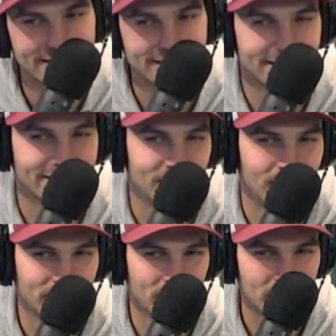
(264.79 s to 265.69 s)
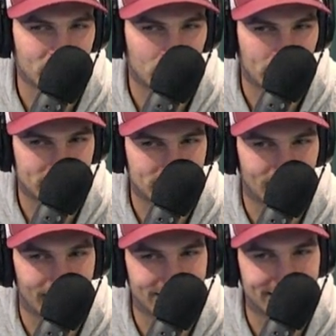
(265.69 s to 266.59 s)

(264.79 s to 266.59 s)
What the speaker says: You know, come on, don't give up on your squad.